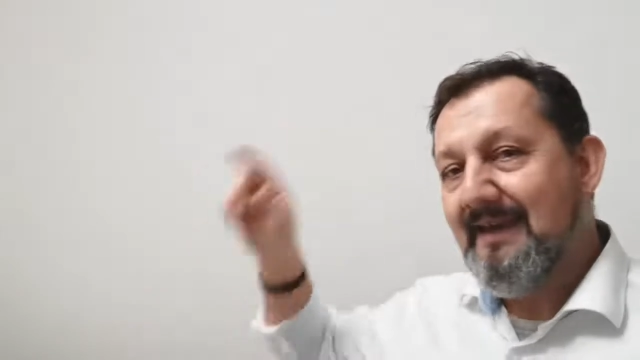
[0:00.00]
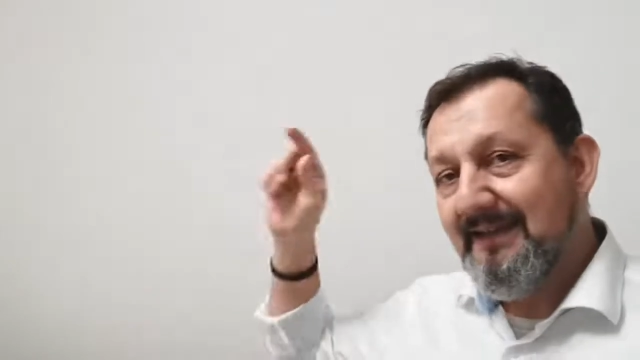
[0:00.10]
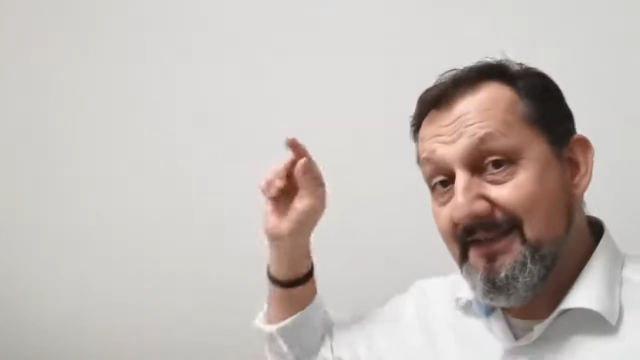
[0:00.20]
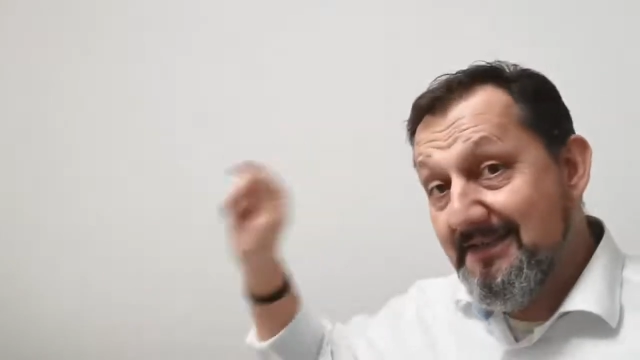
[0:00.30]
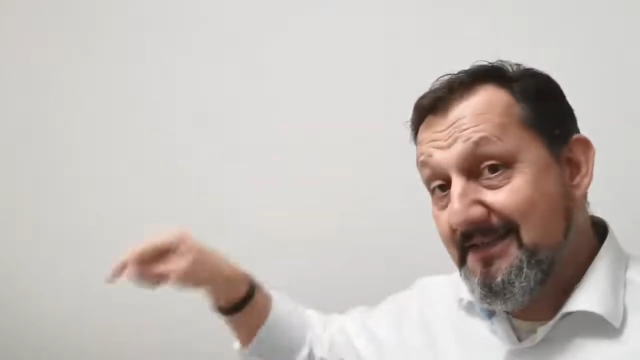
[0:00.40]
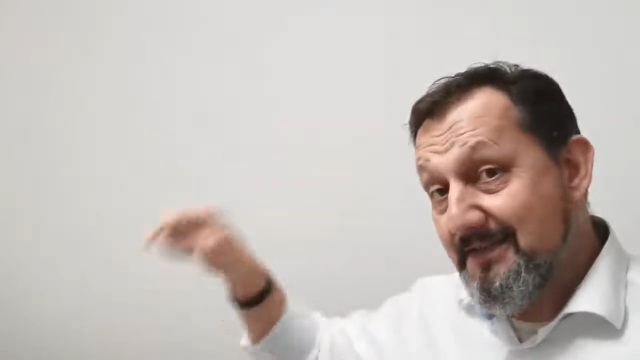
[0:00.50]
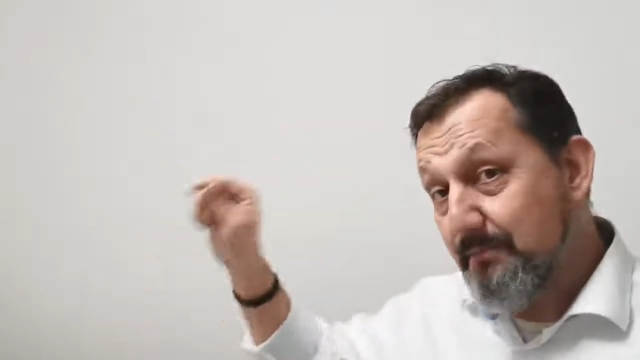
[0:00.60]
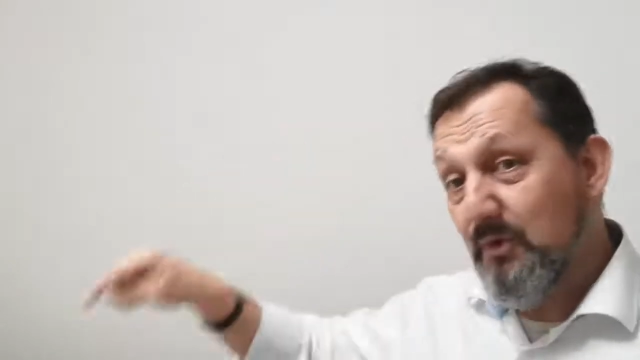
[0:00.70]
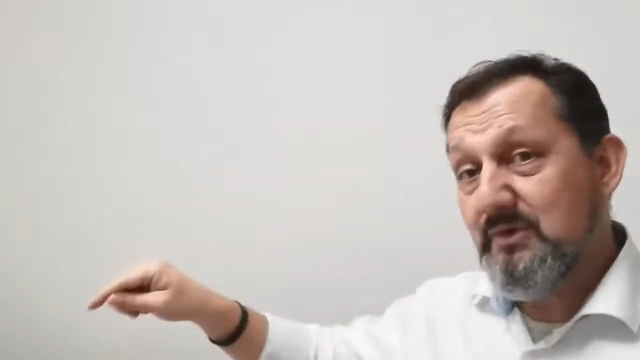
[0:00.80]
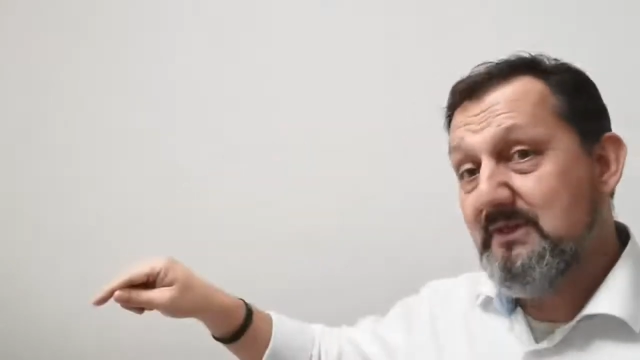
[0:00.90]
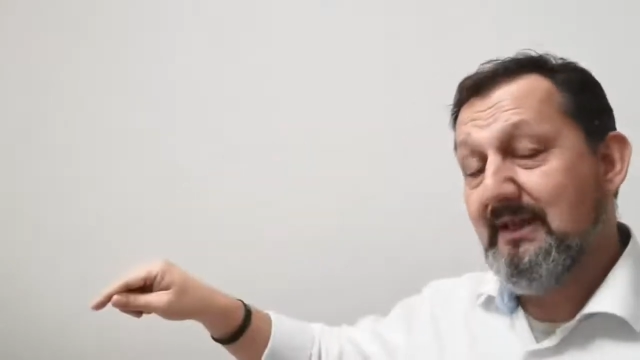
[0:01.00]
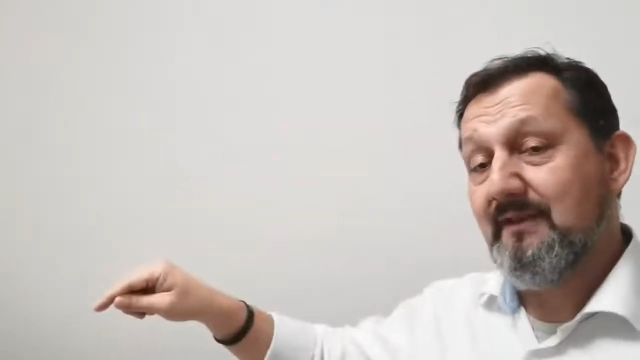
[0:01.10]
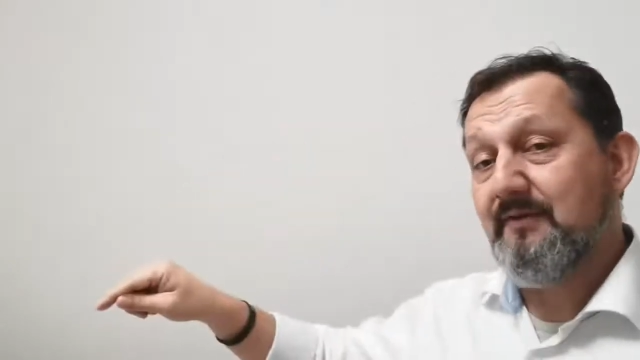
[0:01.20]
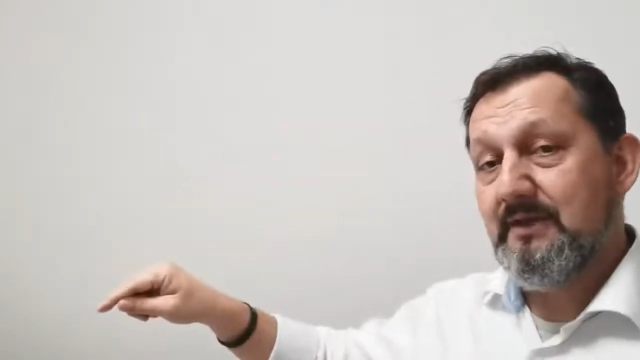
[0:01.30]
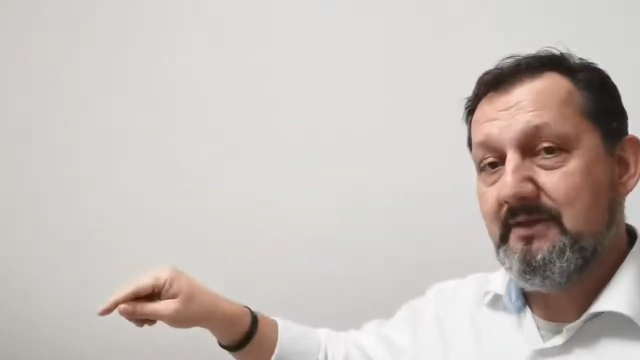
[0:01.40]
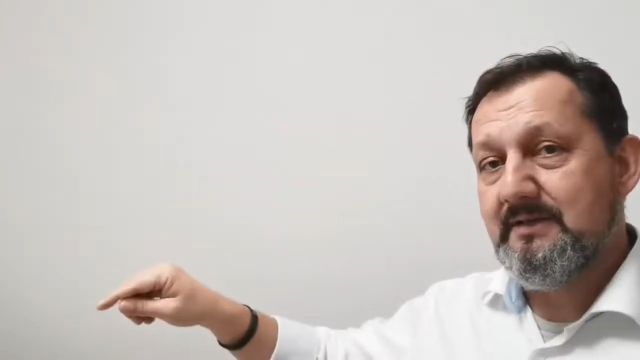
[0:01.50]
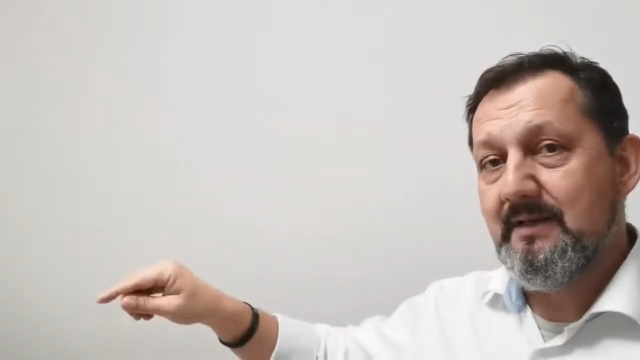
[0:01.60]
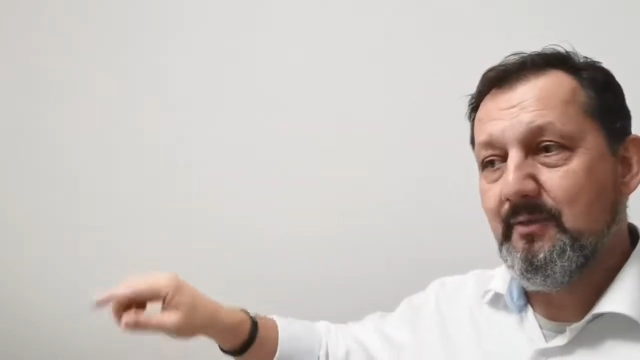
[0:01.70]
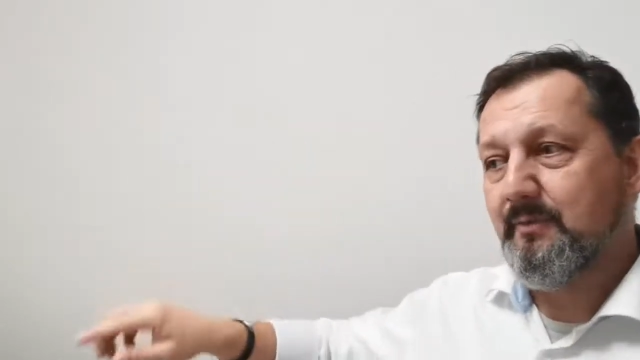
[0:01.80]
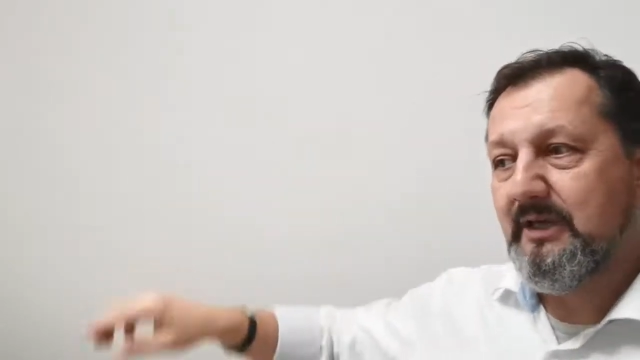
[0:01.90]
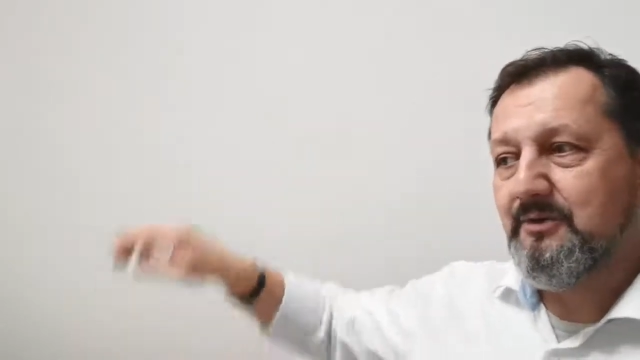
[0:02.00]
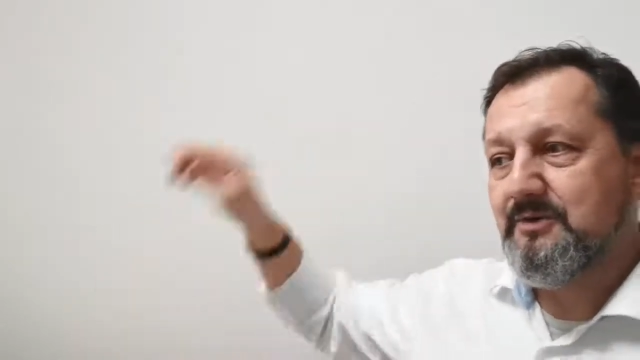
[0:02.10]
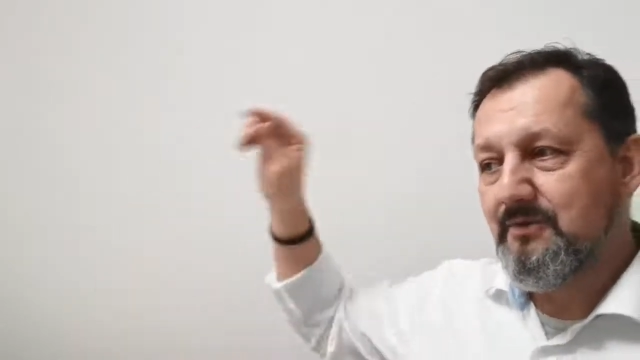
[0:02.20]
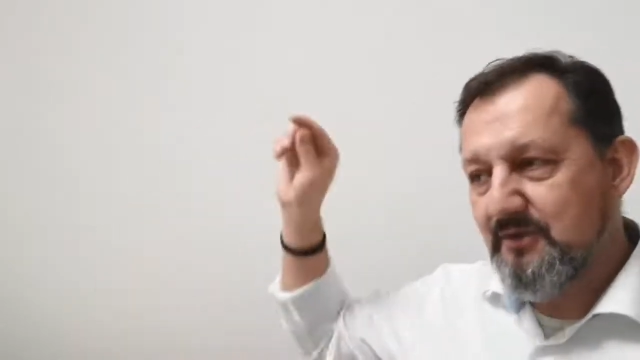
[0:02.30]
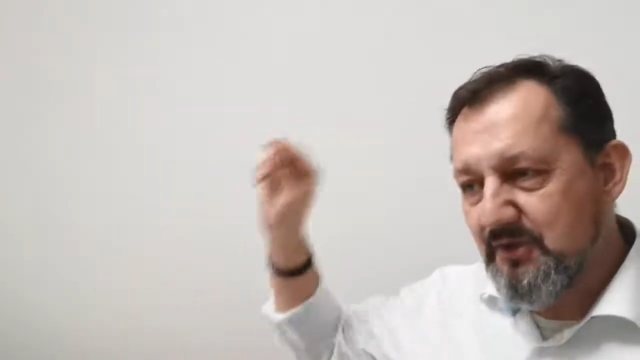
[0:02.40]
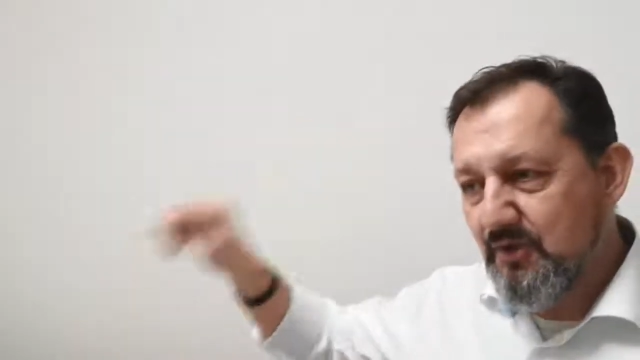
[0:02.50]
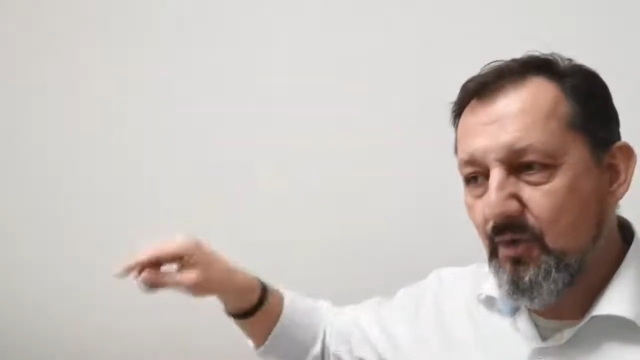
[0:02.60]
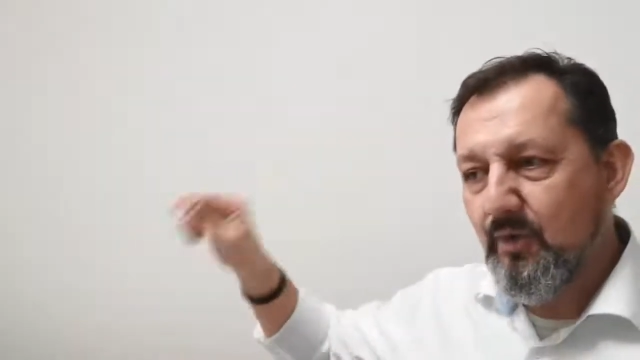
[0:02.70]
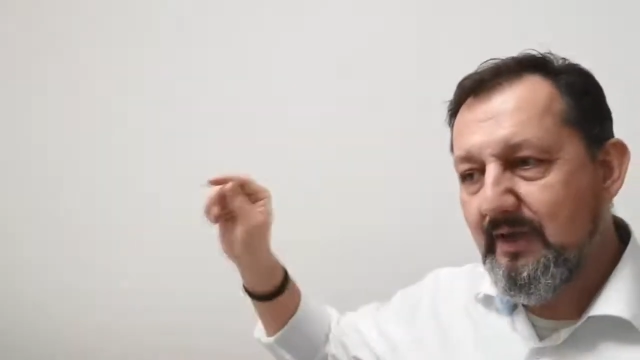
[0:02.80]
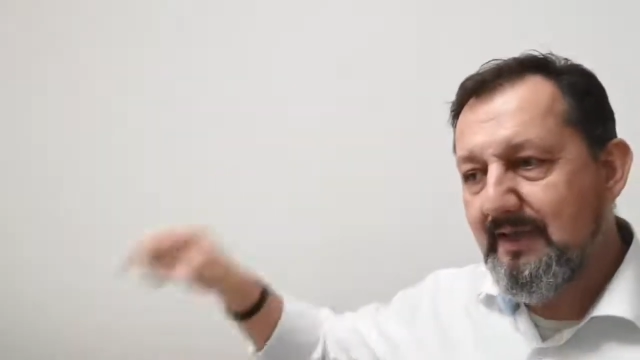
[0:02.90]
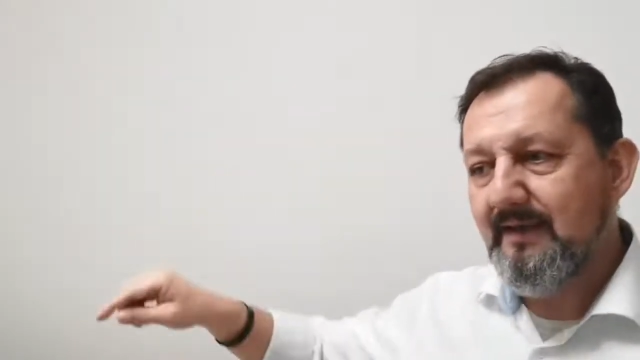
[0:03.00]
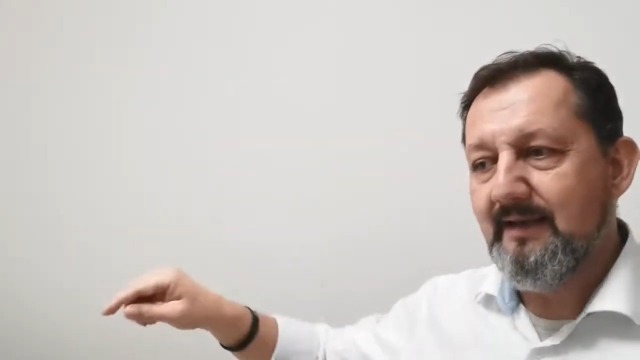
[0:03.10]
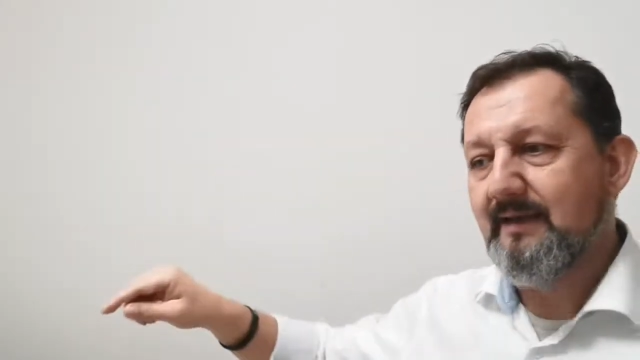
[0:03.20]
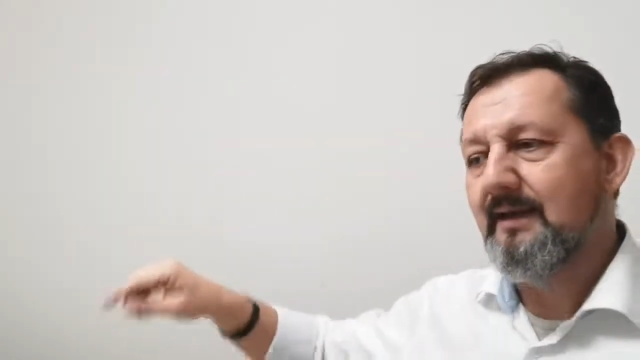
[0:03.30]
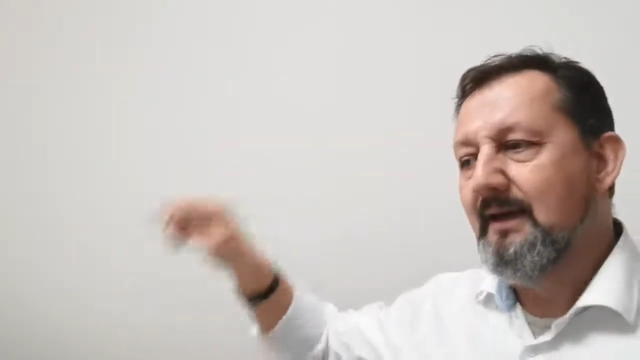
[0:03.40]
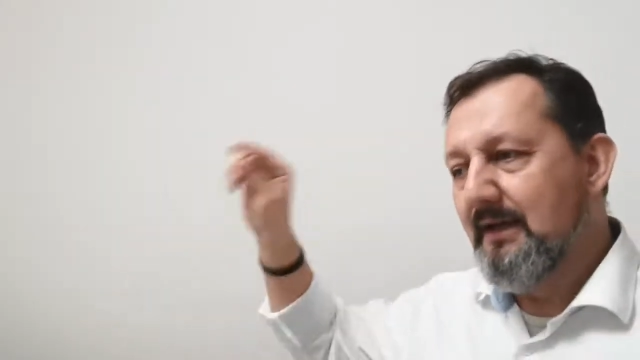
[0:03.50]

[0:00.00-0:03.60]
This is the most significant table, because there is no healing,